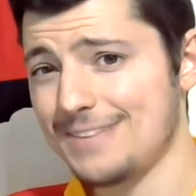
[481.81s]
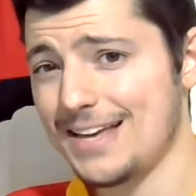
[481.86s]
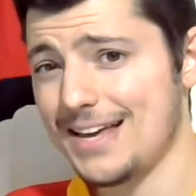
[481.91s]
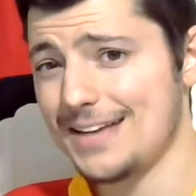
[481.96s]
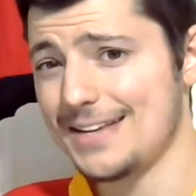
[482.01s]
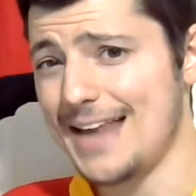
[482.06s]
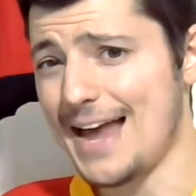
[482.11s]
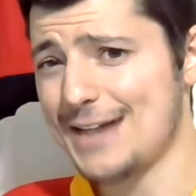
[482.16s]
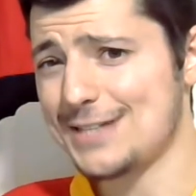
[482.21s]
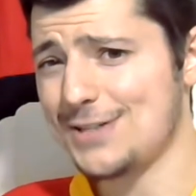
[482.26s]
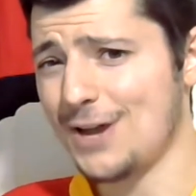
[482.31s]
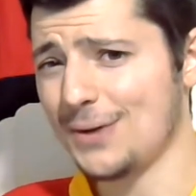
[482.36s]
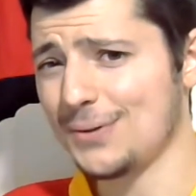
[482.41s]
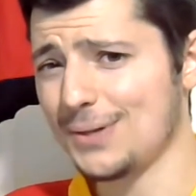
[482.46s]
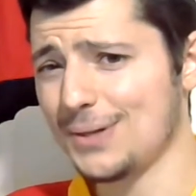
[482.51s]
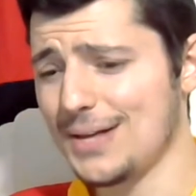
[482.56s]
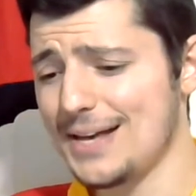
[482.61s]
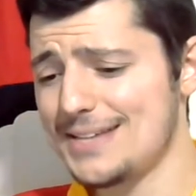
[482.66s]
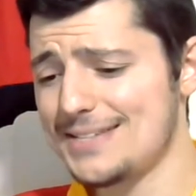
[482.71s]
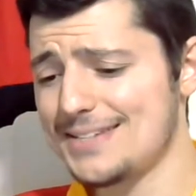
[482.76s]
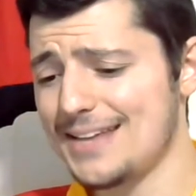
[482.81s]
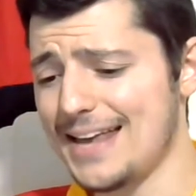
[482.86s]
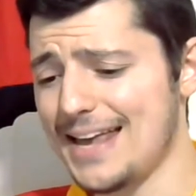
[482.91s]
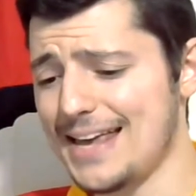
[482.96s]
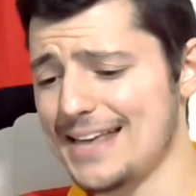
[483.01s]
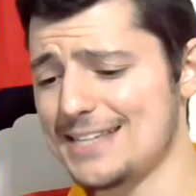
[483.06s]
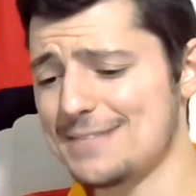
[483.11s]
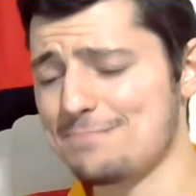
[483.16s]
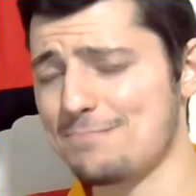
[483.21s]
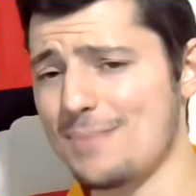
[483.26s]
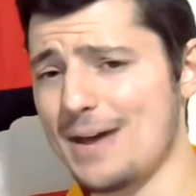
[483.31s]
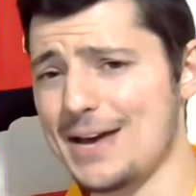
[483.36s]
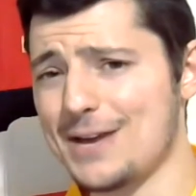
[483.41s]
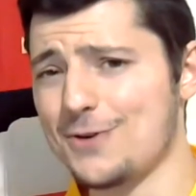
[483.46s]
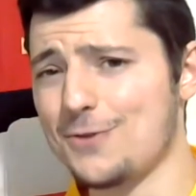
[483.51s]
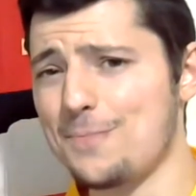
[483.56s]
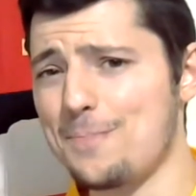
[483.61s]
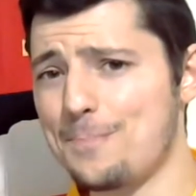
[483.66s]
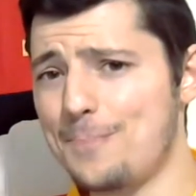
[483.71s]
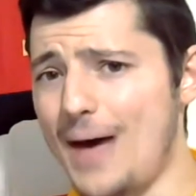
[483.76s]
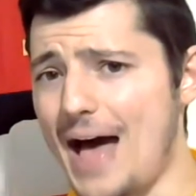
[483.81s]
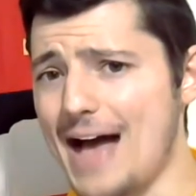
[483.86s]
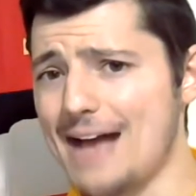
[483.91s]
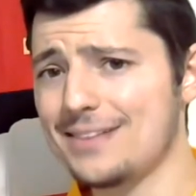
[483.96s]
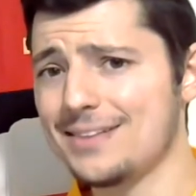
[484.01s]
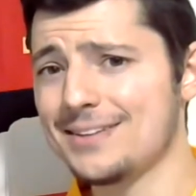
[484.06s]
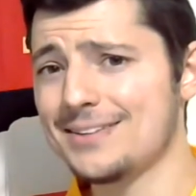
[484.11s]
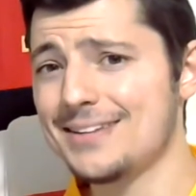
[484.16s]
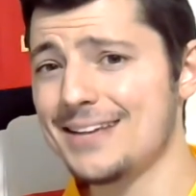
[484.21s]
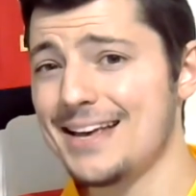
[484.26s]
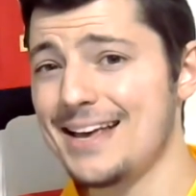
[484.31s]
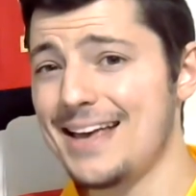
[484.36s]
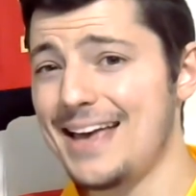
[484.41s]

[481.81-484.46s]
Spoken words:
Next on the list is Michael Backlund.